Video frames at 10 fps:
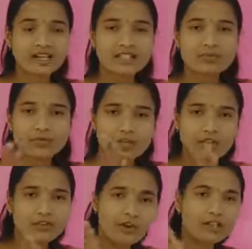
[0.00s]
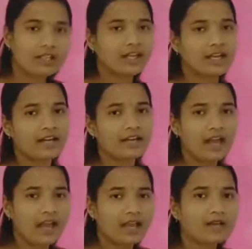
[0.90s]
stands for here not a ligand.
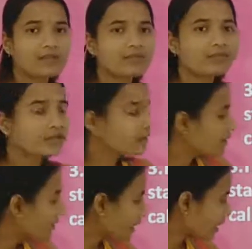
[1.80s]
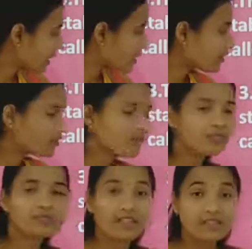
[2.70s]
I am taking here
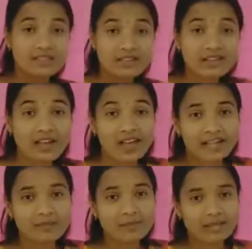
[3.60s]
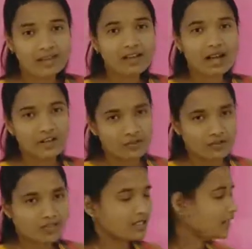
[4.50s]
that is the light metal
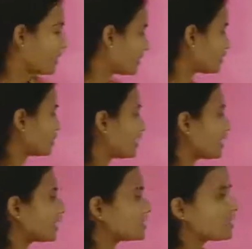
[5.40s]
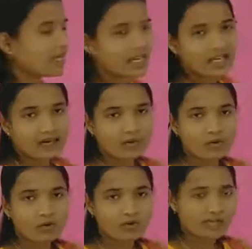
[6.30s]
ions. Iden antandre easily agi
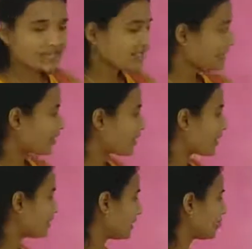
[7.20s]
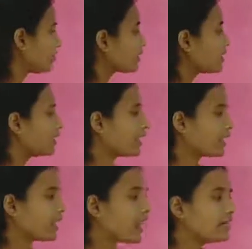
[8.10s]
nenpittukolodike sadhyavagutte.
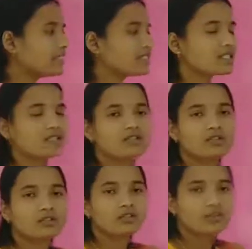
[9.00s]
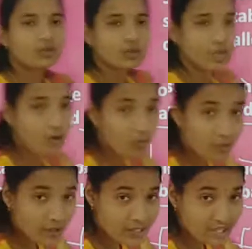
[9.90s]
Ligands to give
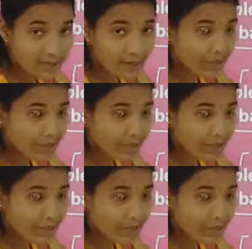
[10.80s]
most stable